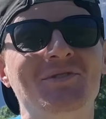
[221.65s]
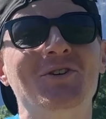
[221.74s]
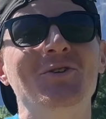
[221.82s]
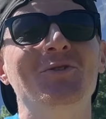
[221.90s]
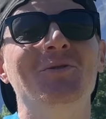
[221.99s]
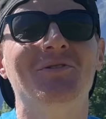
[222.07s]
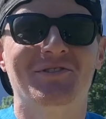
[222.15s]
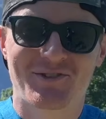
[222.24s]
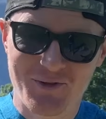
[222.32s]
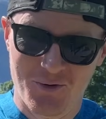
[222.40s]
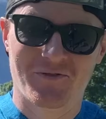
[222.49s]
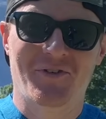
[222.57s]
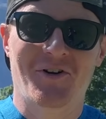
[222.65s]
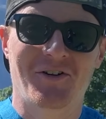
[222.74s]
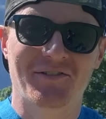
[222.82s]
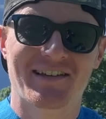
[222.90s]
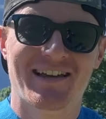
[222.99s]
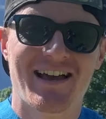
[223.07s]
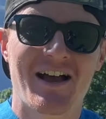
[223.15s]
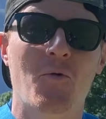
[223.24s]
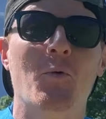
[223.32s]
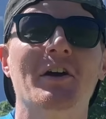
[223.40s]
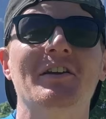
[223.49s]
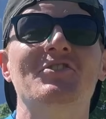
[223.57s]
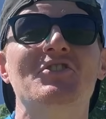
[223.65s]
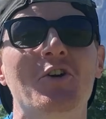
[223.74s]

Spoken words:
to Sulwald. We're gonna show